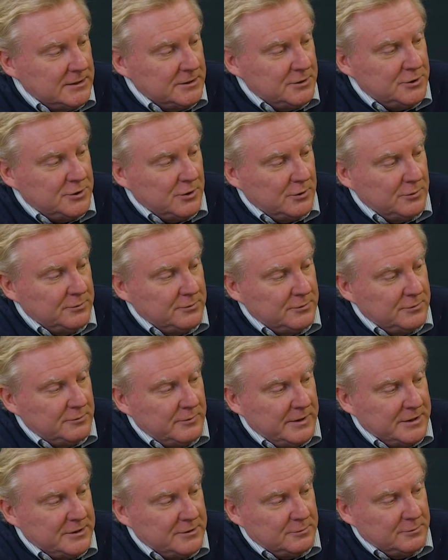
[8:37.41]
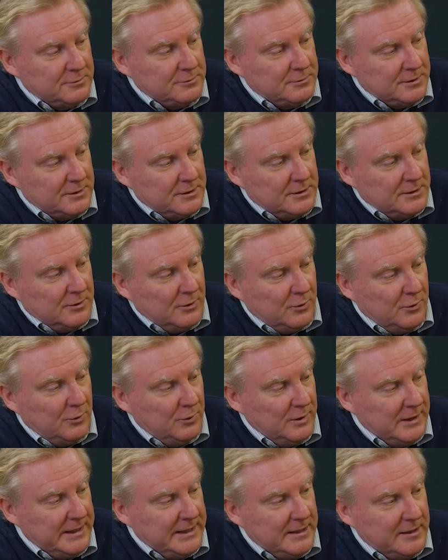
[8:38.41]
John Reginald
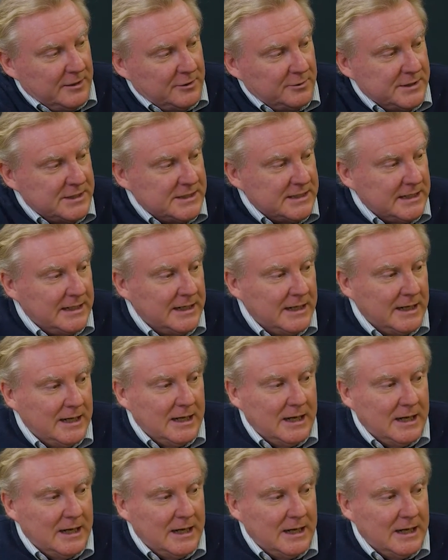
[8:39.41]
Hawley Christie,